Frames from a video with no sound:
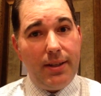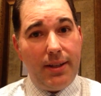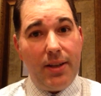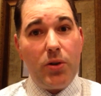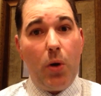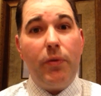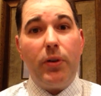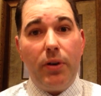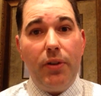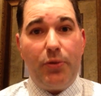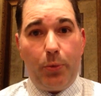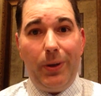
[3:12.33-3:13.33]
is over
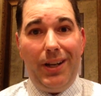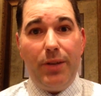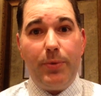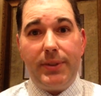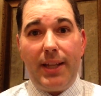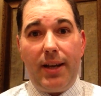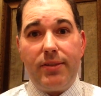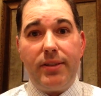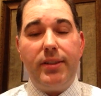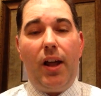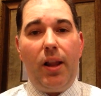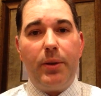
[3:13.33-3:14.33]

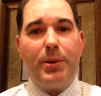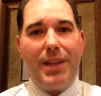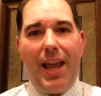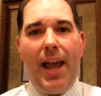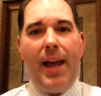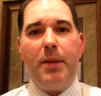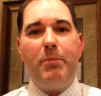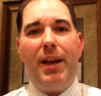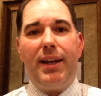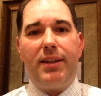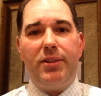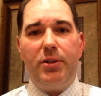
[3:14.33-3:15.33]
$300,000 added
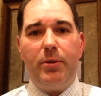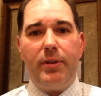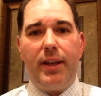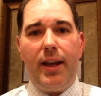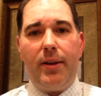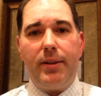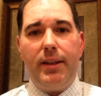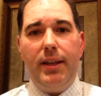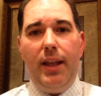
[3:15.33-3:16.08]
back into your account.